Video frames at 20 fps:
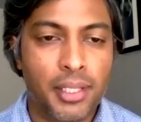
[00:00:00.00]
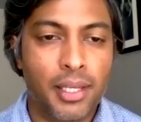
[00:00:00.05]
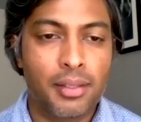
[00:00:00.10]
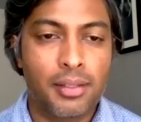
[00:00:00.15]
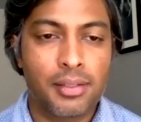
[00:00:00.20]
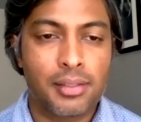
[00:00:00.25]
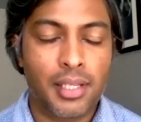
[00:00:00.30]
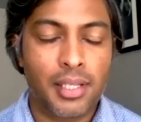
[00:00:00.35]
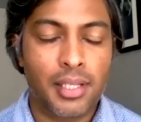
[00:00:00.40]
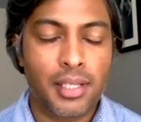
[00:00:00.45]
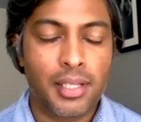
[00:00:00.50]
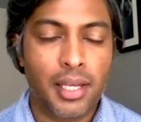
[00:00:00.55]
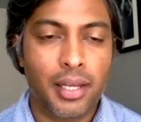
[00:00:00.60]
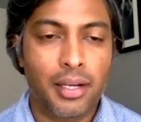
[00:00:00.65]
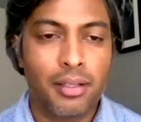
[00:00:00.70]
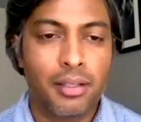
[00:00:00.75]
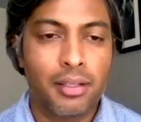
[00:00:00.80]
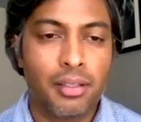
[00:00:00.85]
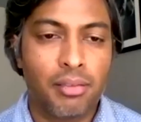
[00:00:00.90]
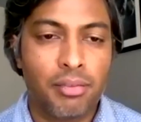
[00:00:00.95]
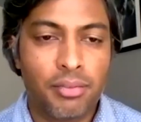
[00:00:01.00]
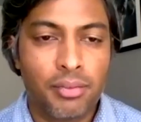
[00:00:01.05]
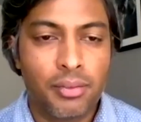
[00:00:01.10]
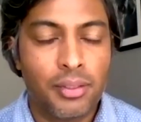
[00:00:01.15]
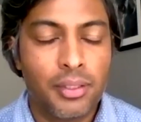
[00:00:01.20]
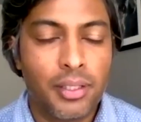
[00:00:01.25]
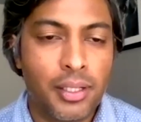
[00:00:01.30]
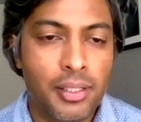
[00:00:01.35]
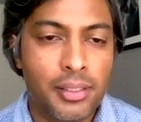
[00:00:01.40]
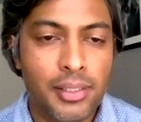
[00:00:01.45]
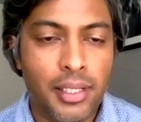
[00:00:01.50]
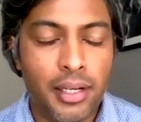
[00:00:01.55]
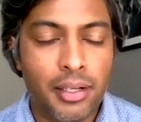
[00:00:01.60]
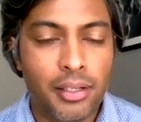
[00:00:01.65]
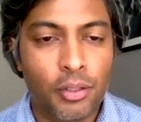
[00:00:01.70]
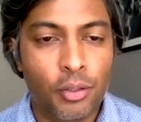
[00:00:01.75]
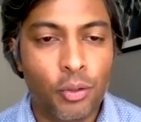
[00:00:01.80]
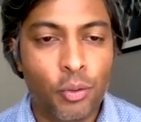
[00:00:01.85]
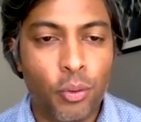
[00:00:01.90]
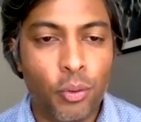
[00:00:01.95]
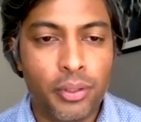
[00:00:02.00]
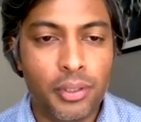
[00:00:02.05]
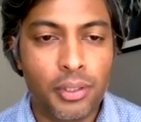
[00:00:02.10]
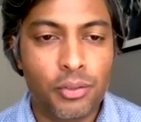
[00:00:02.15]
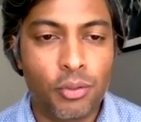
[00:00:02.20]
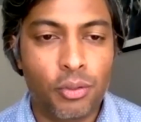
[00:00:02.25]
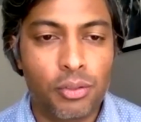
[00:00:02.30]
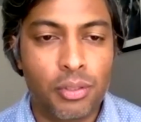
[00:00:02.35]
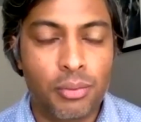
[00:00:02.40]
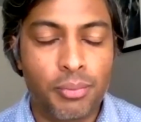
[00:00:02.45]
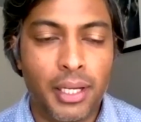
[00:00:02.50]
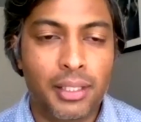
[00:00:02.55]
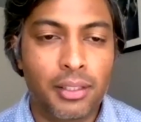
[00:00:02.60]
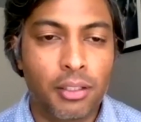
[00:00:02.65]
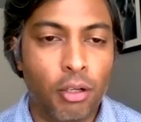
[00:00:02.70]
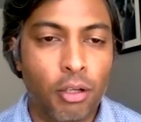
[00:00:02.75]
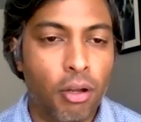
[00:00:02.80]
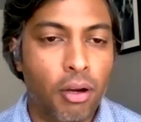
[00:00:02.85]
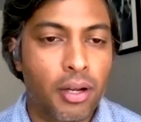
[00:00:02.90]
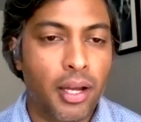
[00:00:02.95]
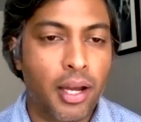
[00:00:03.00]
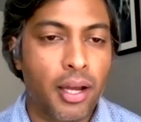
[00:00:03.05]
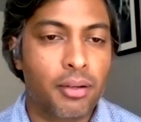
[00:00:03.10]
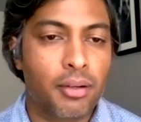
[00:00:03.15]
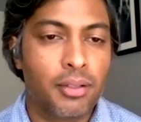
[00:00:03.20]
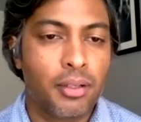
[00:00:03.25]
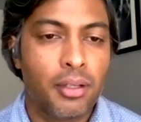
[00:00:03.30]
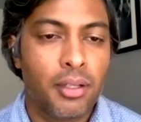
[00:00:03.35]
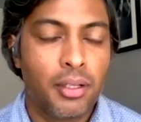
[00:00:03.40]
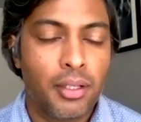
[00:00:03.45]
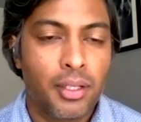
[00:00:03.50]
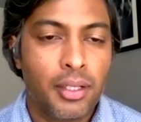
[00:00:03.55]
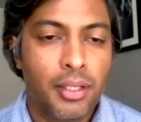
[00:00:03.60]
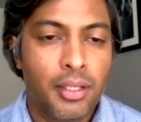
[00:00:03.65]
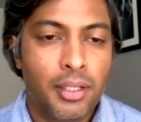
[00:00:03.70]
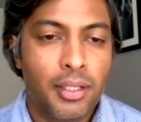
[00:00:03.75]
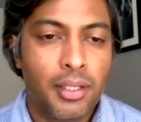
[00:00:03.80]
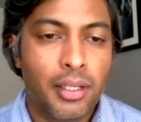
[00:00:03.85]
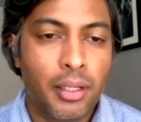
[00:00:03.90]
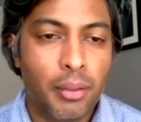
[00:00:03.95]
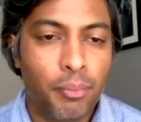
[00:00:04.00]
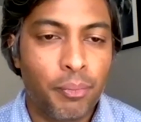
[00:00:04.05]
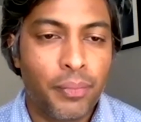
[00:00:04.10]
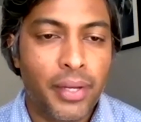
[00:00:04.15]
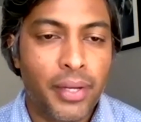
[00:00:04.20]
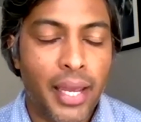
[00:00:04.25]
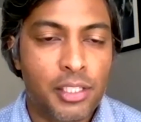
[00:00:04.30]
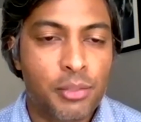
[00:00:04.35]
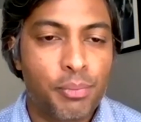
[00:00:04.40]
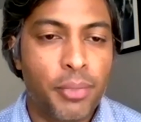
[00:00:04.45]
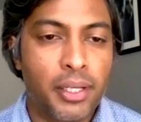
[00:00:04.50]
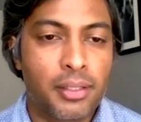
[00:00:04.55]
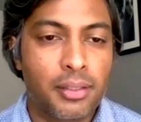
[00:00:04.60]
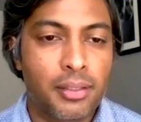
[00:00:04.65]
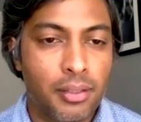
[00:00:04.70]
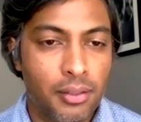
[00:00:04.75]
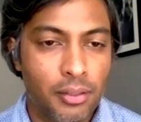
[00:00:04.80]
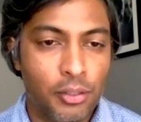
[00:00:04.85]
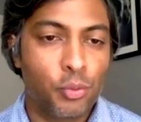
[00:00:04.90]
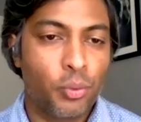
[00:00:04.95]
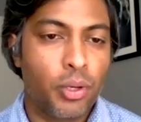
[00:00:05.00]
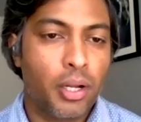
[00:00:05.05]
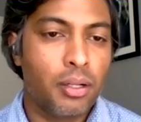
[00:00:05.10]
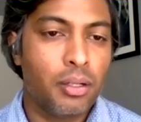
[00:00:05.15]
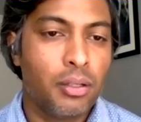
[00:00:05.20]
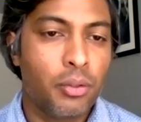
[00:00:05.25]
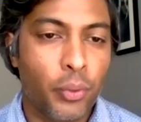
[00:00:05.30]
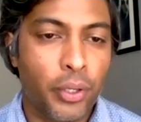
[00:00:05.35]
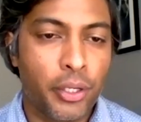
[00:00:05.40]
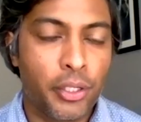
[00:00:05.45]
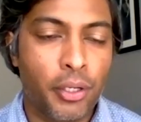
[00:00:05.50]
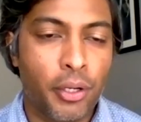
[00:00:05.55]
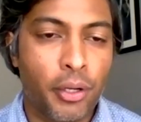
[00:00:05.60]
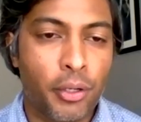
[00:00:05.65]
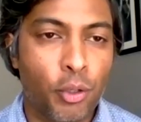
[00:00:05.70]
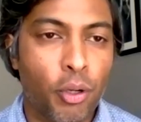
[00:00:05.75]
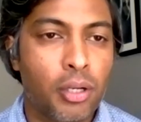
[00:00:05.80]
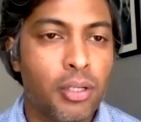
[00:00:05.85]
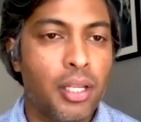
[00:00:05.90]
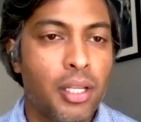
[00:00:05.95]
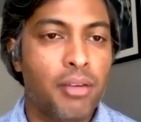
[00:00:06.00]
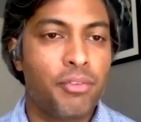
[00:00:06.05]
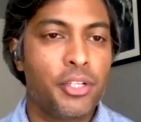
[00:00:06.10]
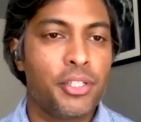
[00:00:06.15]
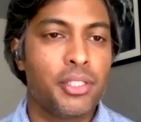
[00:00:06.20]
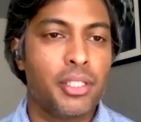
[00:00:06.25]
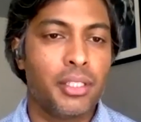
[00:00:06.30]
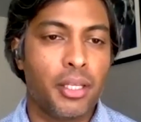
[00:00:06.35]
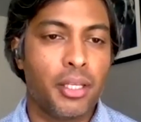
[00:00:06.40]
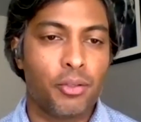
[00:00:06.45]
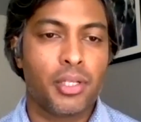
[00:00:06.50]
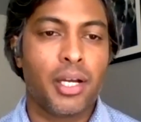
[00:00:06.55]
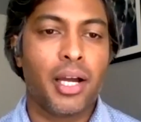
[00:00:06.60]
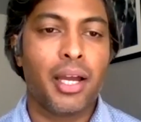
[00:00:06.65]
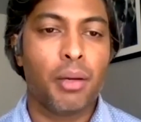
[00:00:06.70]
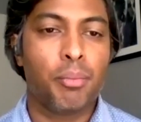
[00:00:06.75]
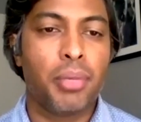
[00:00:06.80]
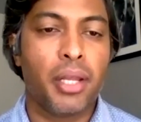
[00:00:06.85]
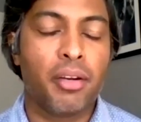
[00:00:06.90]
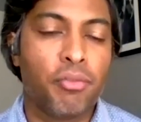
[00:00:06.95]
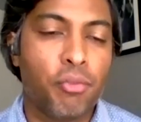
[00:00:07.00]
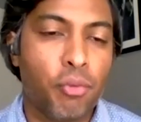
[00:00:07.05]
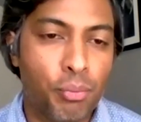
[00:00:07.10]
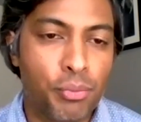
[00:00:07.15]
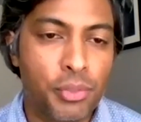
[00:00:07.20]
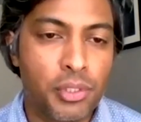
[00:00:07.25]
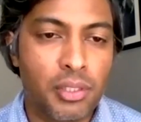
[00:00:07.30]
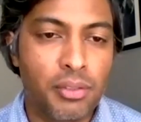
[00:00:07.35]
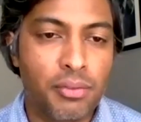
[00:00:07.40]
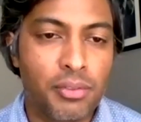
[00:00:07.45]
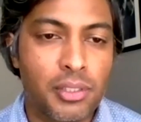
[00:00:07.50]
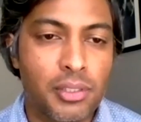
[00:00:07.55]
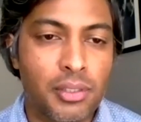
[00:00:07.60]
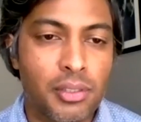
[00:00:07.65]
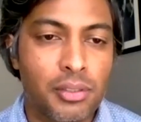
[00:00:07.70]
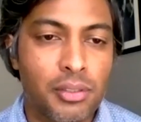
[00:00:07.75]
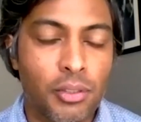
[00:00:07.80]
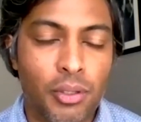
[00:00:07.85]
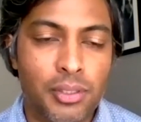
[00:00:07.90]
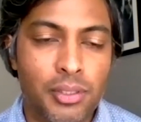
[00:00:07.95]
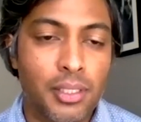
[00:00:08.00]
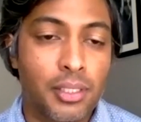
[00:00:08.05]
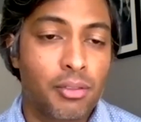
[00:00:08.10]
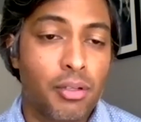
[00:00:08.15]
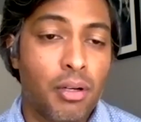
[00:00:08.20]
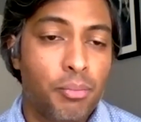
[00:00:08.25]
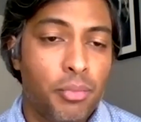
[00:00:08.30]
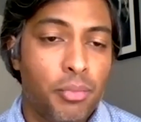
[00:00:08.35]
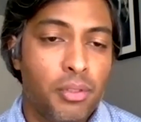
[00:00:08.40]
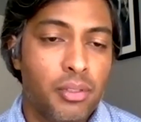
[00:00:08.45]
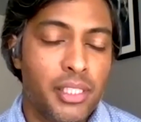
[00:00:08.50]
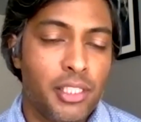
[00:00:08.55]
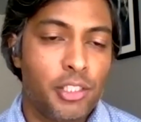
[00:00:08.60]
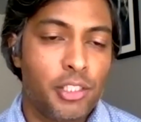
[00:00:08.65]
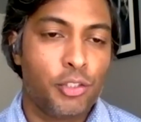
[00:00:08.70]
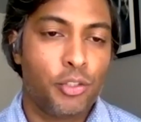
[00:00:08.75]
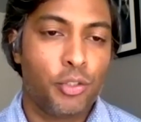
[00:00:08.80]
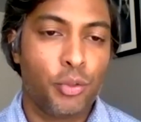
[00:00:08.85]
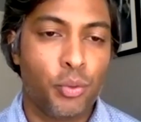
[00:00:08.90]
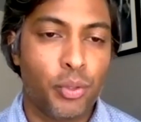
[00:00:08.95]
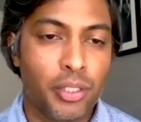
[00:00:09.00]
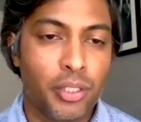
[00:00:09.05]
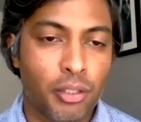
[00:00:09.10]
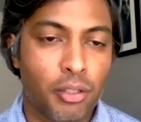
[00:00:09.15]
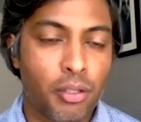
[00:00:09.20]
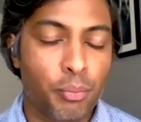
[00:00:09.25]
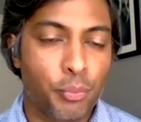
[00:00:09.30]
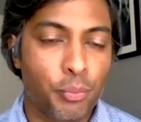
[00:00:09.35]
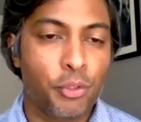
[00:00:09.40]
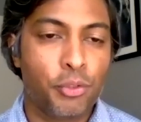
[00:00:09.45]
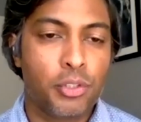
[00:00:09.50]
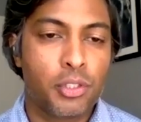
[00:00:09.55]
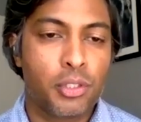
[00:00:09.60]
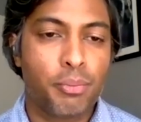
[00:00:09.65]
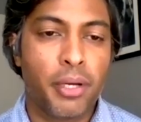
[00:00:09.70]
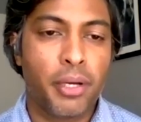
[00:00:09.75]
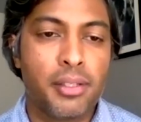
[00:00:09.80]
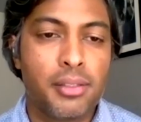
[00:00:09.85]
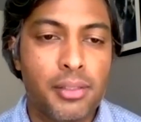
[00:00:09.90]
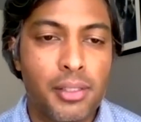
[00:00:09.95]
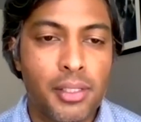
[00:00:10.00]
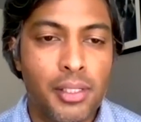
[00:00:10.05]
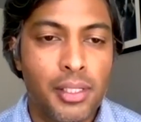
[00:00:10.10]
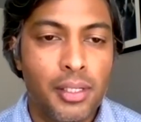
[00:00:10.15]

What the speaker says: the other side of the coin that talks about the lockout aspect as well, where you're not leveraging those higher platform services. So as an example, EC2 in the compute space,